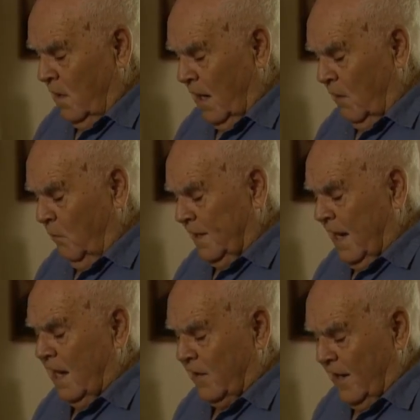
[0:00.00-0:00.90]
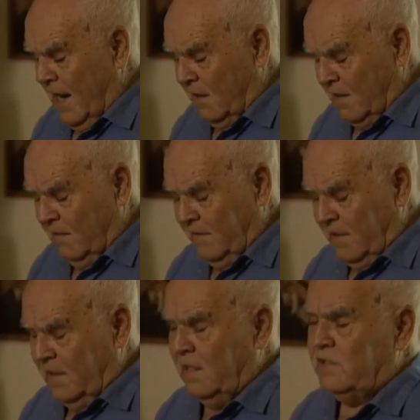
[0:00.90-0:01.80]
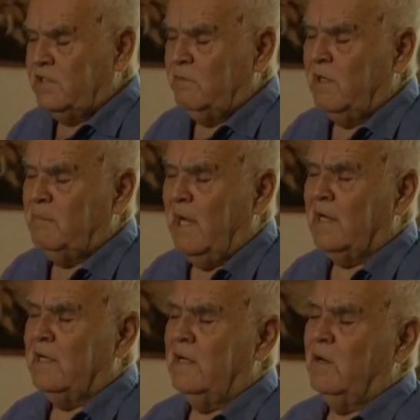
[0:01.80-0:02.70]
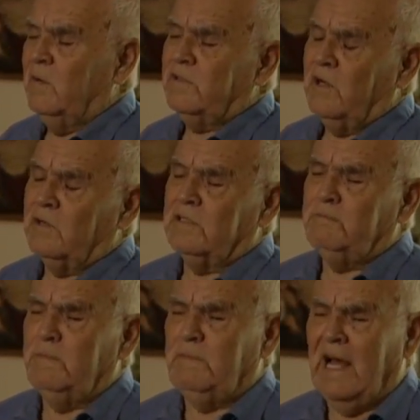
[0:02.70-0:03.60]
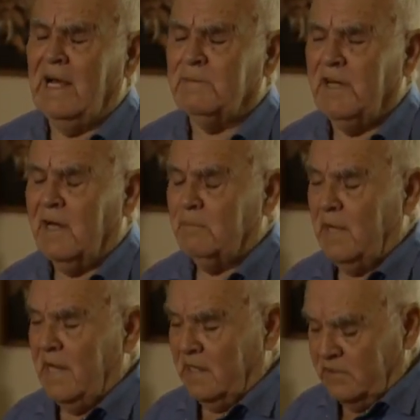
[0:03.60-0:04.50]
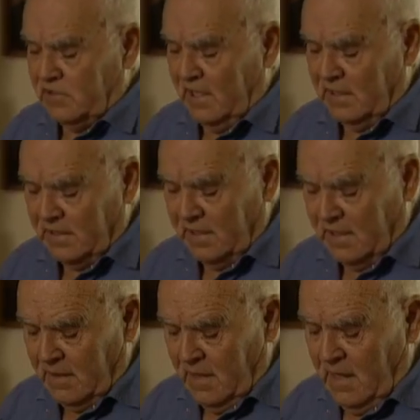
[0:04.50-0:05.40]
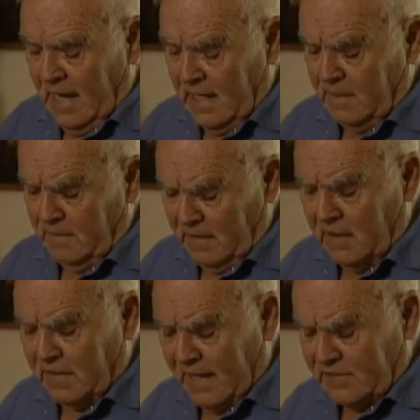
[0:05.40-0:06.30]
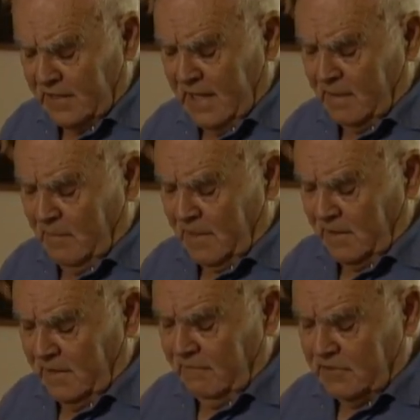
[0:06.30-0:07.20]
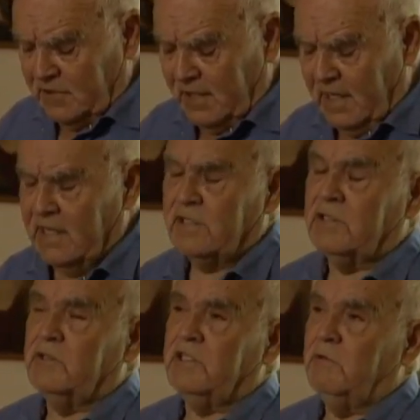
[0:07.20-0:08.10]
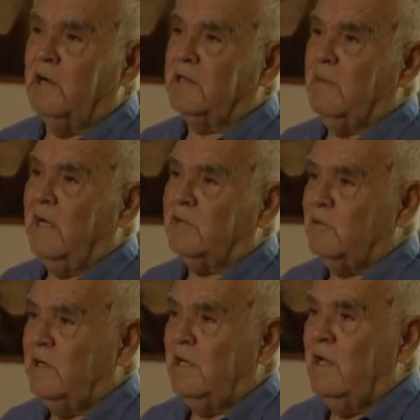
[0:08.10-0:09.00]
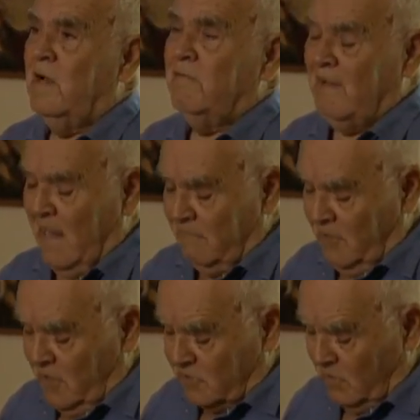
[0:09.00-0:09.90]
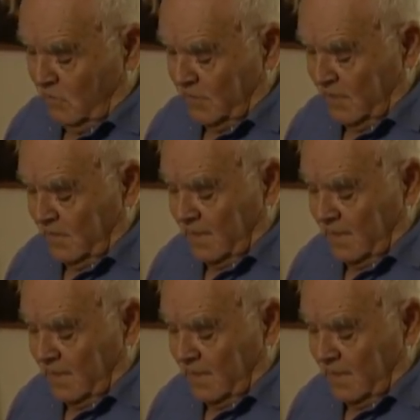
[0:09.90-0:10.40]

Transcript: uh, we got her out of it, and then she went back later on because times got bad, and she had to get in. Had to look like she had to make a living. She got in, so she worked about 25 years altogether